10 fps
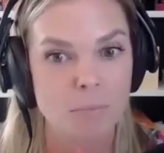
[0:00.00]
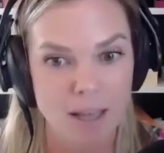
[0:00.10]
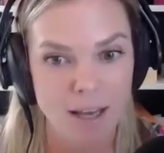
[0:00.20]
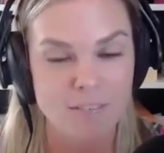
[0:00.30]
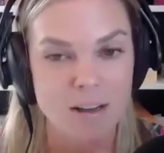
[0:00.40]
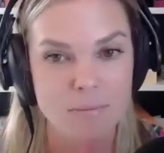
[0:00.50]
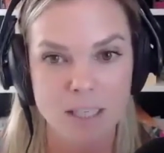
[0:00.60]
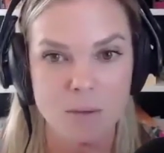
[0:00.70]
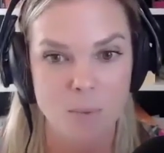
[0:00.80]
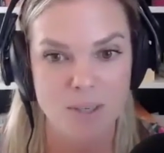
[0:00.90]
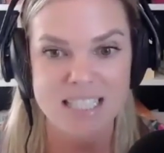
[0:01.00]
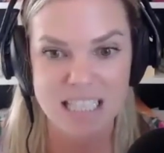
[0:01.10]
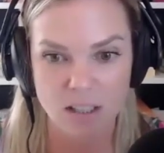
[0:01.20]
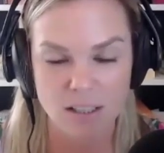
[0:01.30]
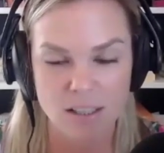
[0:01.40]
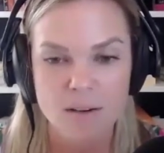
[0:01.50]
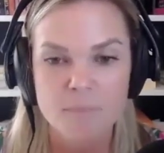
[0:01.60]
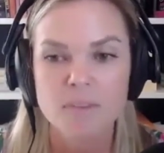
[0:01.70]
play, if I meet it with silly.